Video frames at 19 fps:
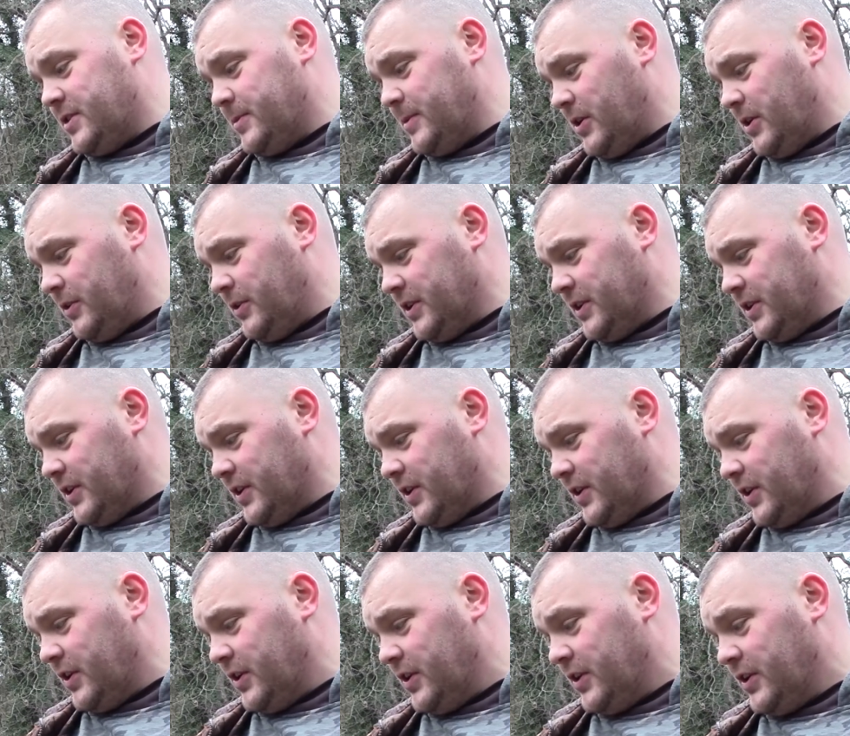to be held in
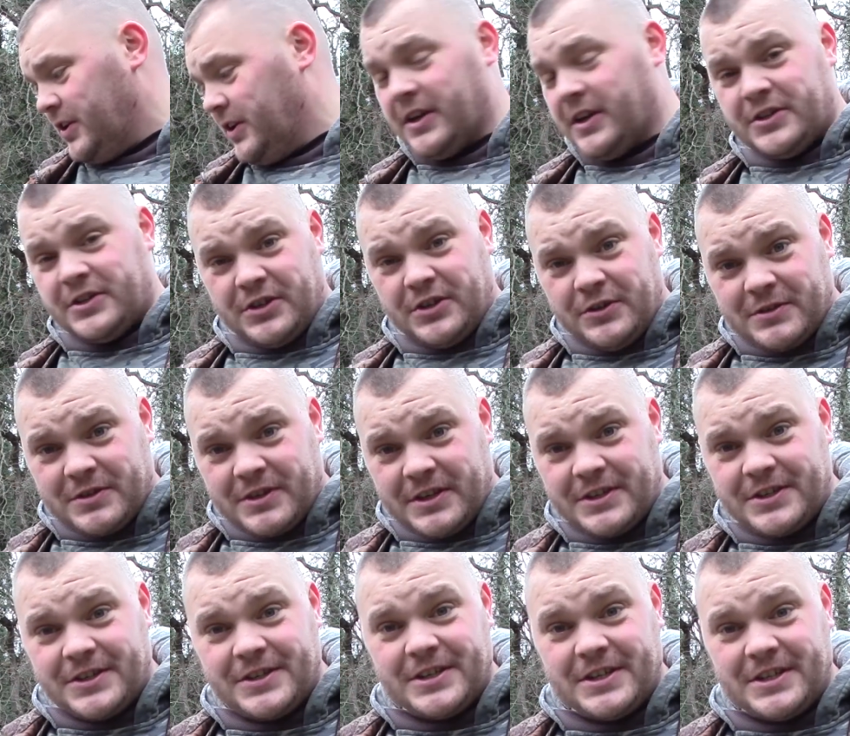excuse
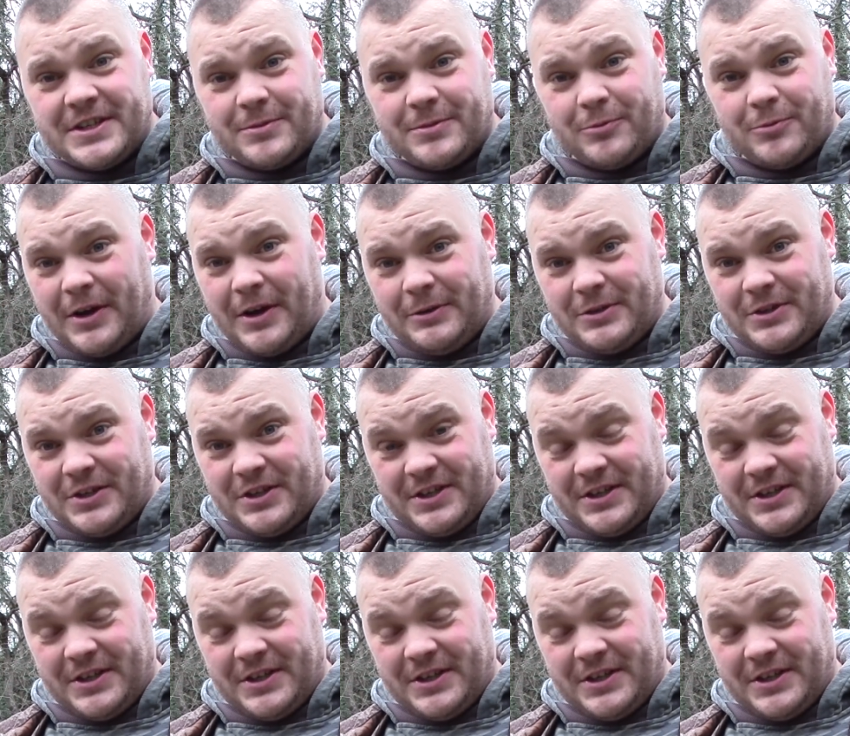this because it's Welsh,